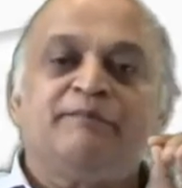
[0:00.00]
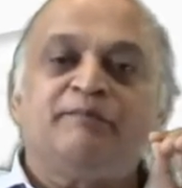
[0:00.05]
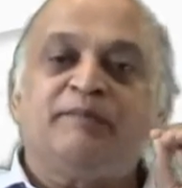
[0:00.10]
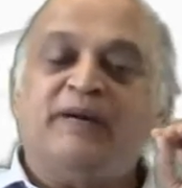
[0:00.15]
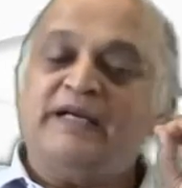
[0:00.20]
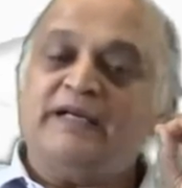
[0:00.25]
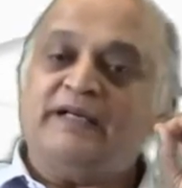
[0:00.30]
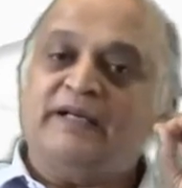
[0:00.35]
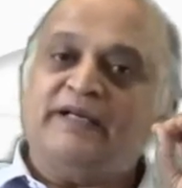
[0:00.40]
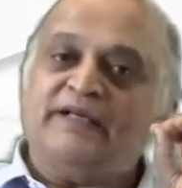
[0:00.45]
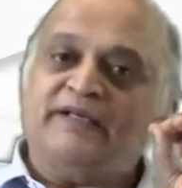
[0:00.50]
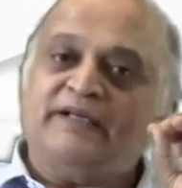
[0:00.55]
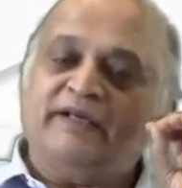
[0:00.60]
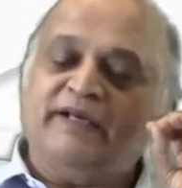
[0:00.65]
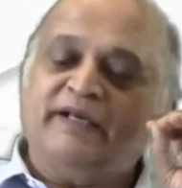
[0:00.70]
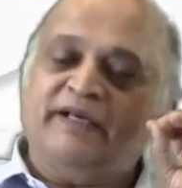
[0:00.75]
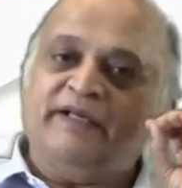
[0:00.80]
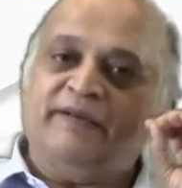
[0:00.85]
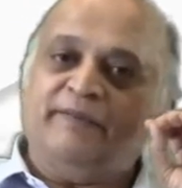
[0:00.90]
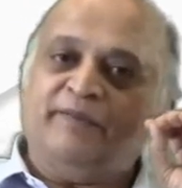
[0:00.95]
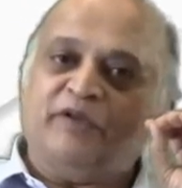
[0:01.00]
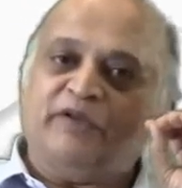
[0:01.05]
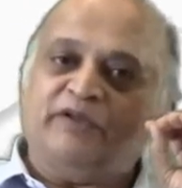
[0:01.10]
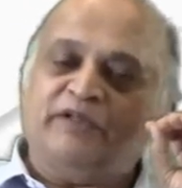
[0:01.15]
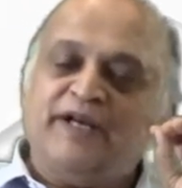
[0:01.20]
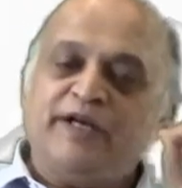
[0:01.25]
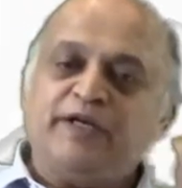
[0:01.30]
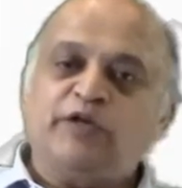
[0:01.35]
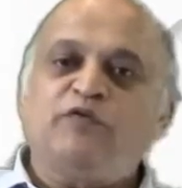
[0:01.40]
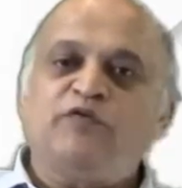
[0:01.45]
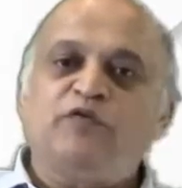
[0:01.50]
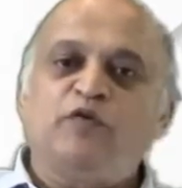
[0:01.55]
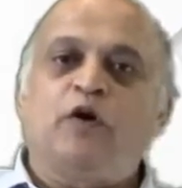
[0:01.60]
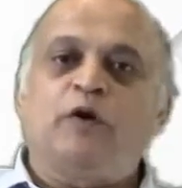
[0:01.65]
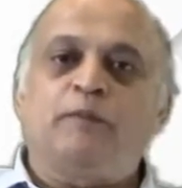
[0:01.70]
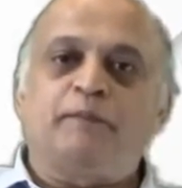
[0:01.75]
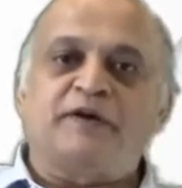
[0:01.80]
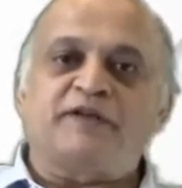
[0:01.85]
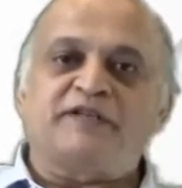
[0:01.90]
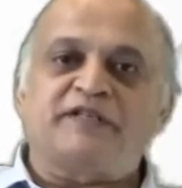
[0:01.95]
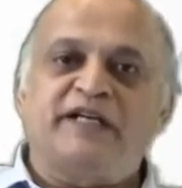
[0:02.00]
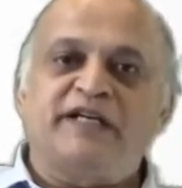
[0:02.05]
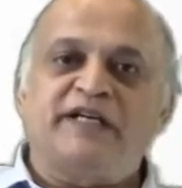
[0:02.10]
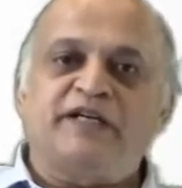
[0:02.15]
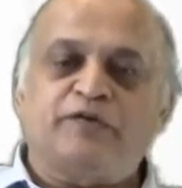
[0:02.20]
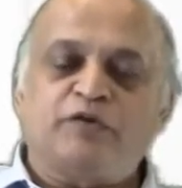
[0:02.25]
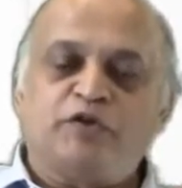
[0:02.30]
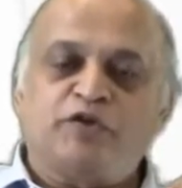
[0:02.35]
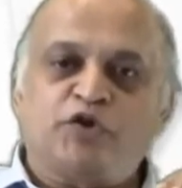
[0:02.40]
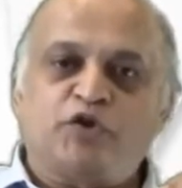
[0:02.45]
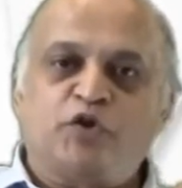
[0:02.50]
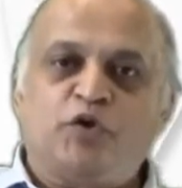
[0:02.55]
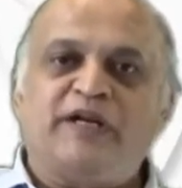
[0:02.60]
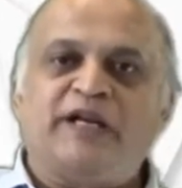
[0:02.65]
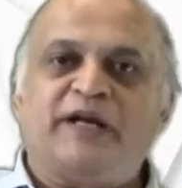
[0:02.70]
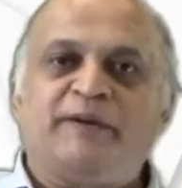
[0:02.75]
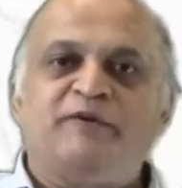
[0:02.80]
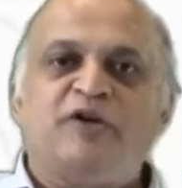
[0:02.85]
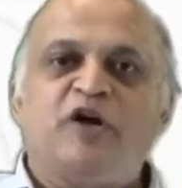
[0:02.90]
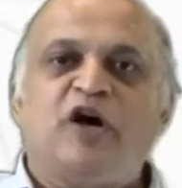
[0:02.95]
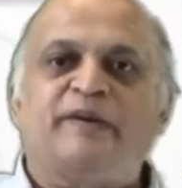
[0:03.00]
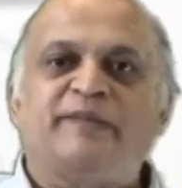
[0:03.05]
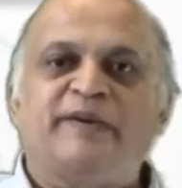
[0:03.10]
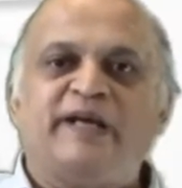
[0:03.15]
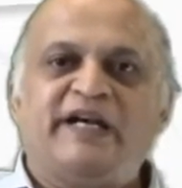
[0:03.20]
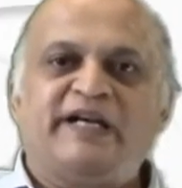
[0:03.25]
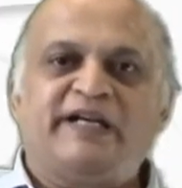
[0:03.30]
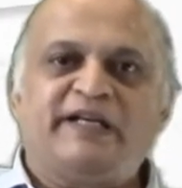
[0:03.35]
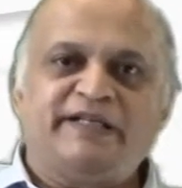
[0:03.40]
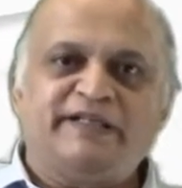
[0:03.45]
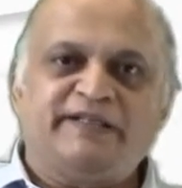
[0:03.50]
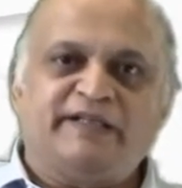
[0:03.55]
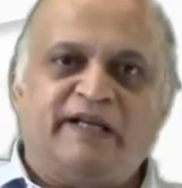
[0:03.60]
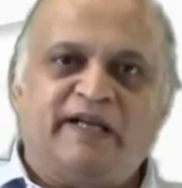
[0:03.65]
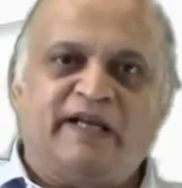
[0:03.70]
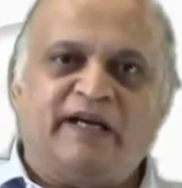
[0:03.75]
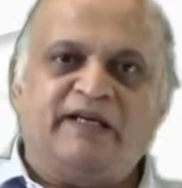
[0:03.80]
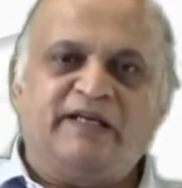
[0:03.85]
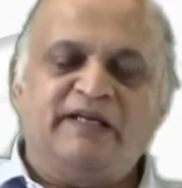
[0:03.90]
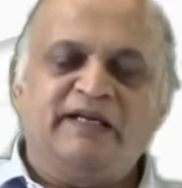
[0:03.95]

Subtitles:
But in about 3 to 4% it will show an abnormality in the lung,